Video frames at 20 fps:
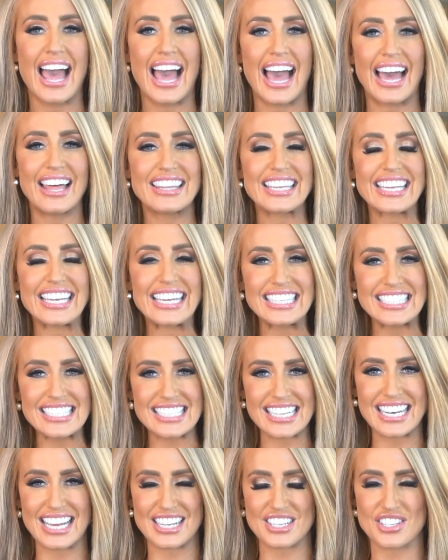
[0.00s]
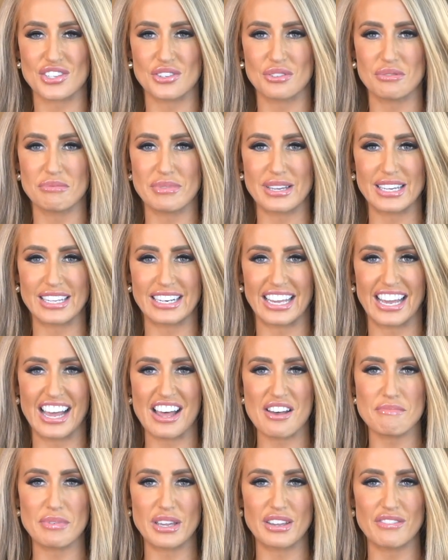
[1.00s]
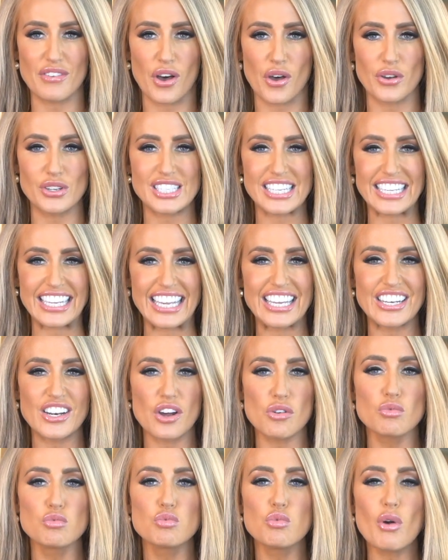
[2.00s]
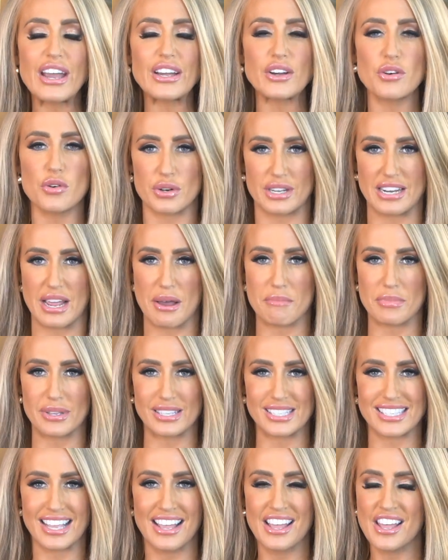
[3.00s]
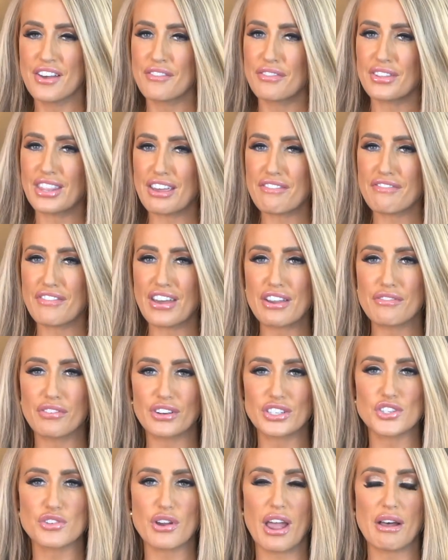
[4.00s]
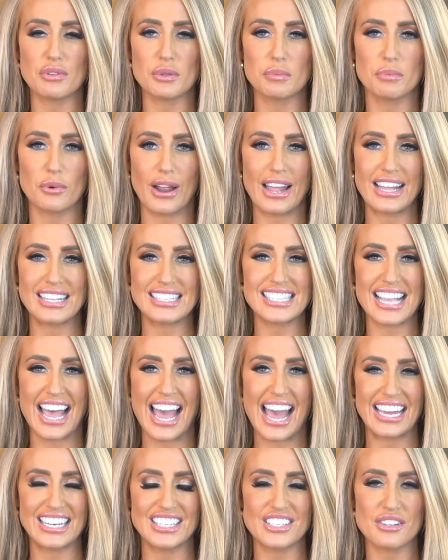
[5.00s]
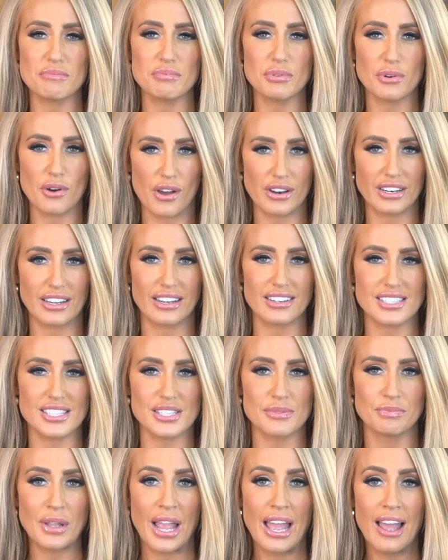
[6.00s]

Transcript: and the international media have been voting in record numbers for their favourite travel brands and products.